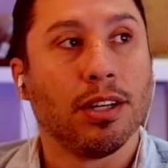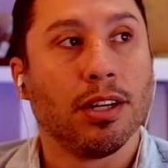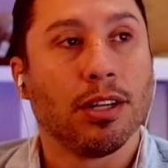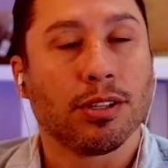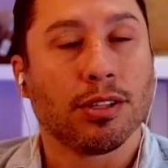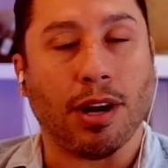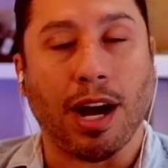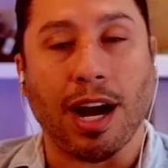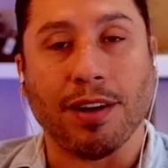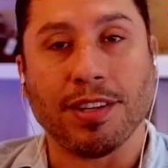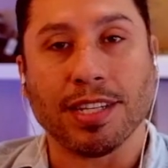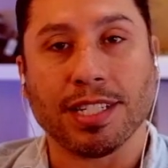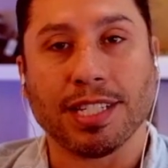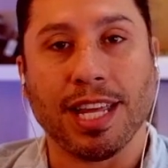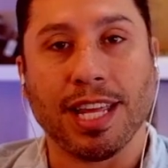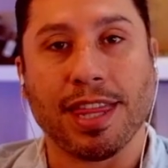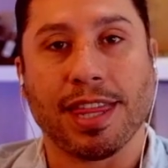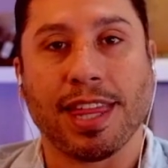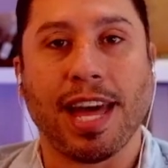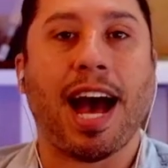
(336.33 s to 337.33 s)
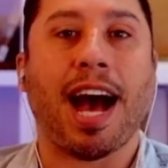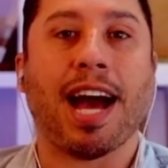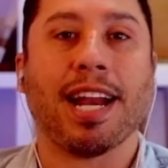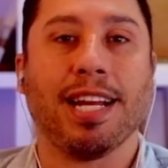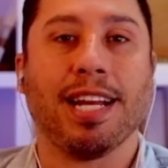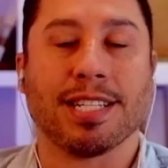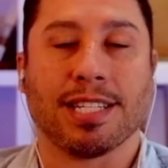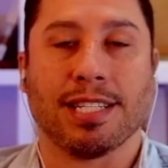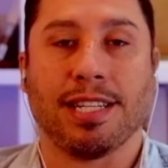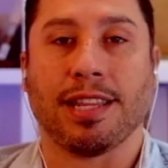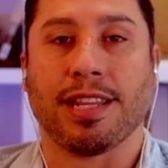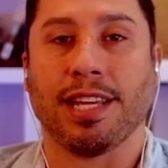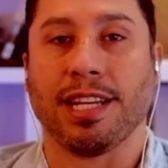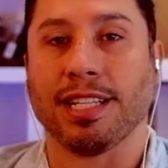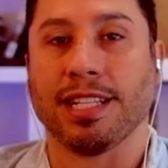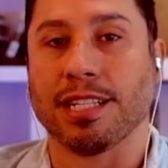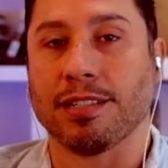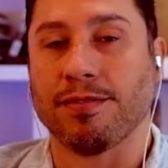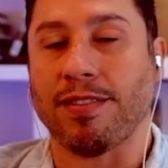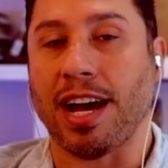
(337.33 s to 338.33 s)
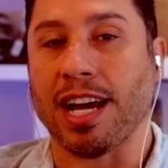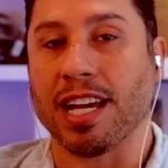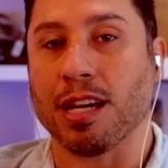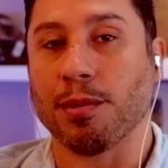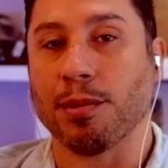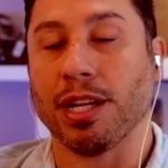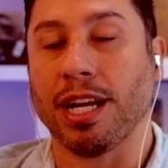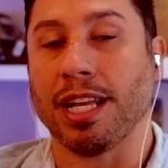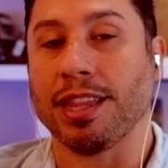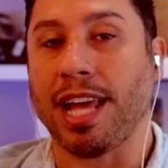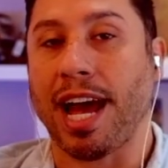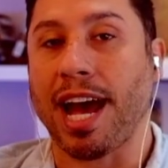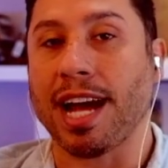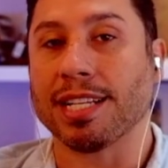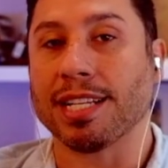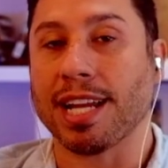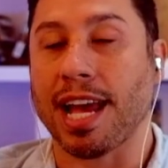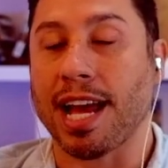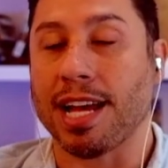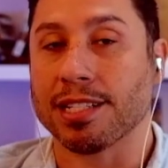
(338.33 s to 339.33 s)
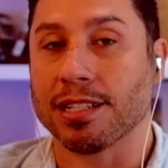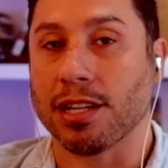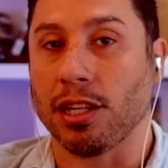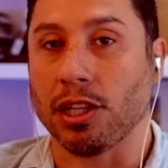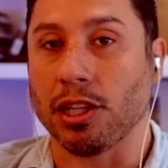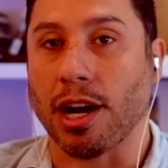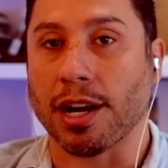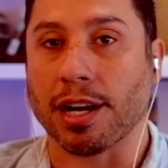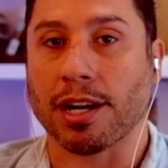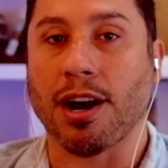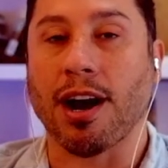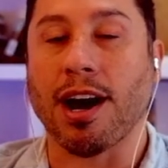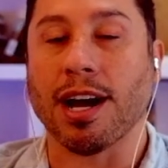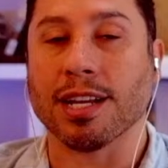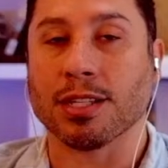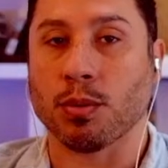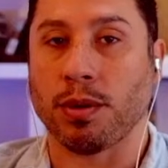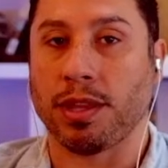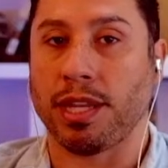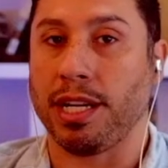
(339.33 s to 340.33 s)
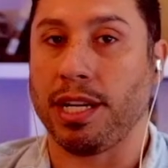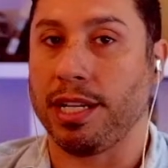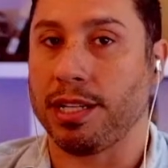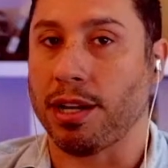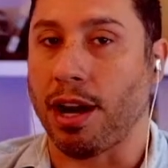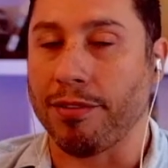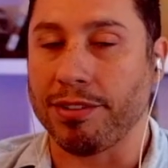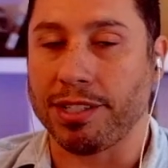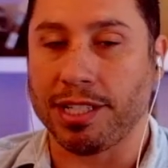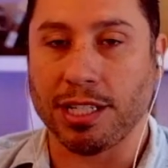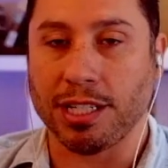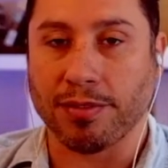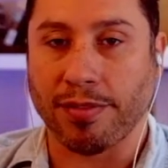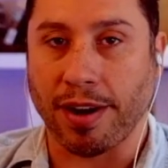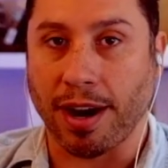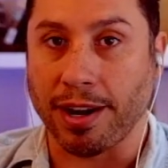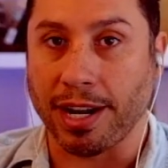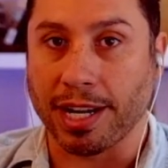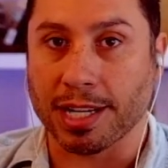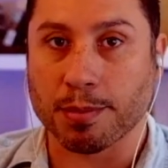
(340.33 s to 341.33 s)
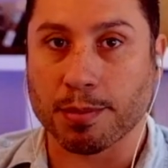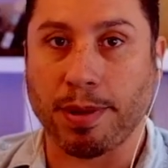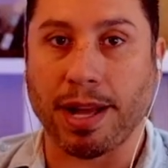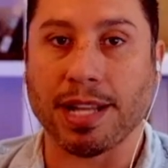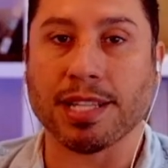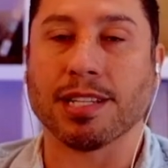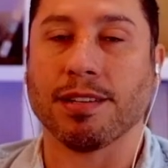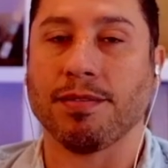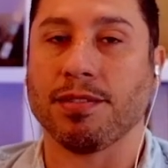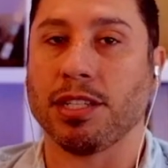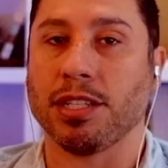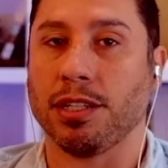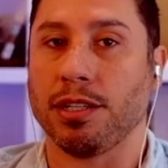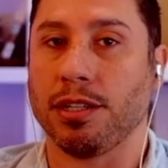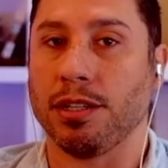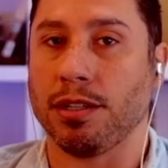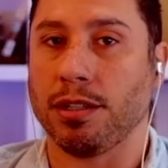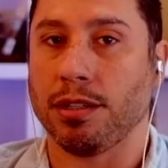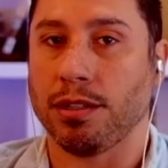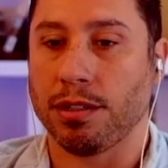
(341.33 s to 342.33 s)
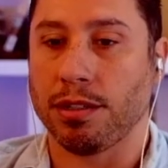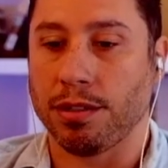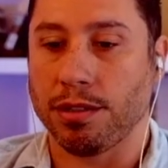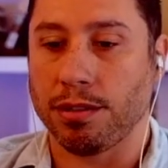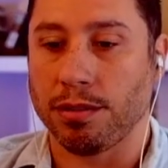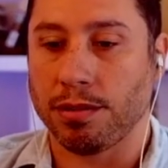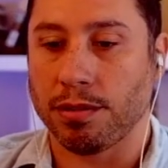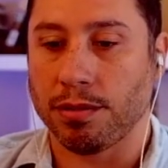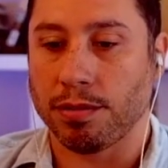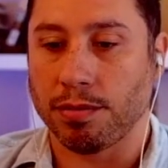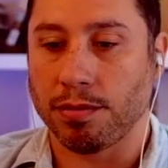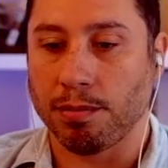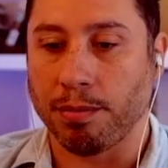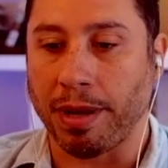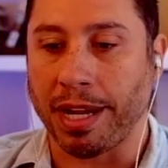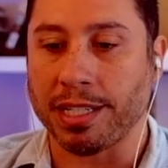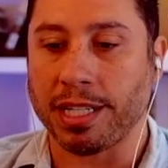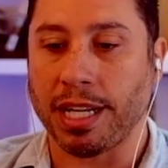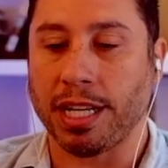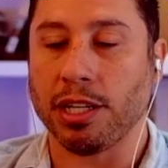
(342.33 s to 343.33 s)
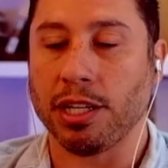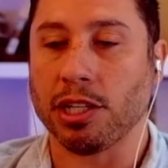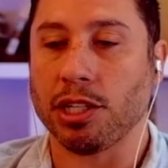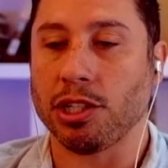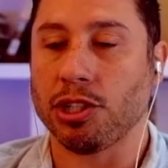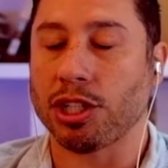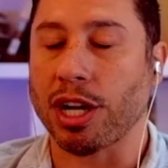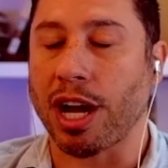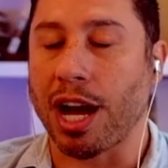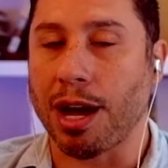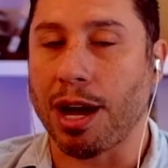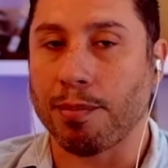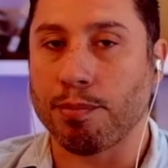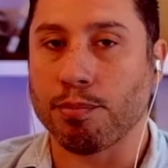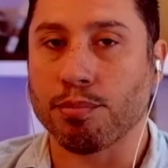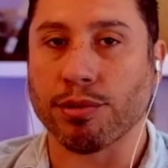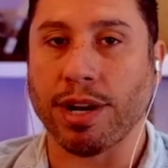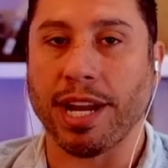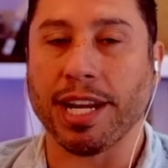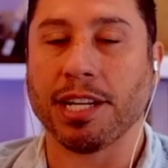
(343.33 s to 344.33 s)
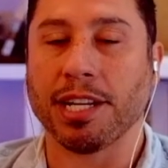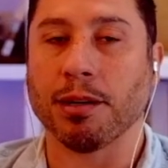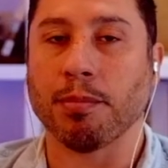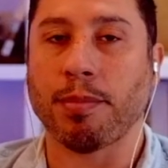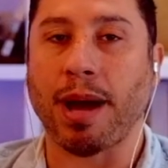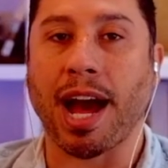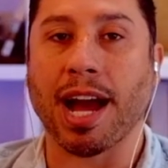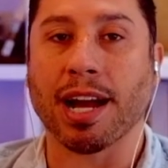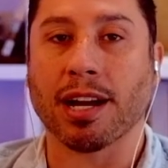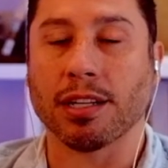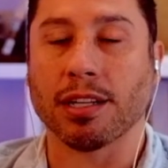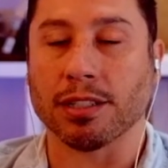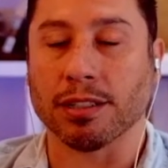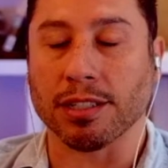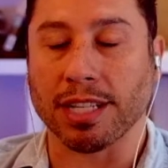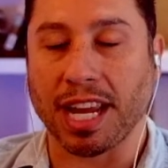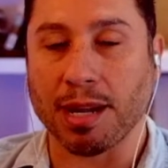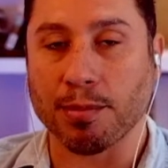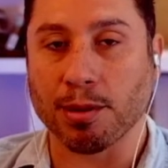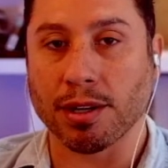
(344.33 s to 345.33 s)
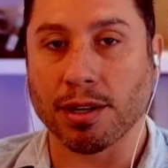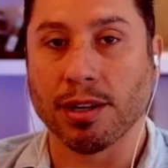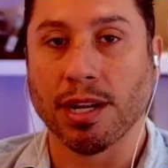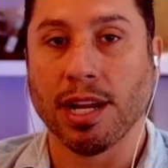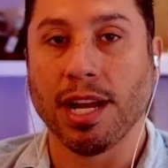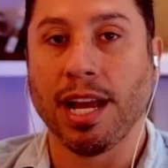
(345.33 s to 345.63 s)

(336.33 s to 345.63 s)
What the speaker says: So obviously that isn't the thing that's valuable, and that has a lot of cost with it. It obviously is very expensive to maintain a good job, break your back under labor,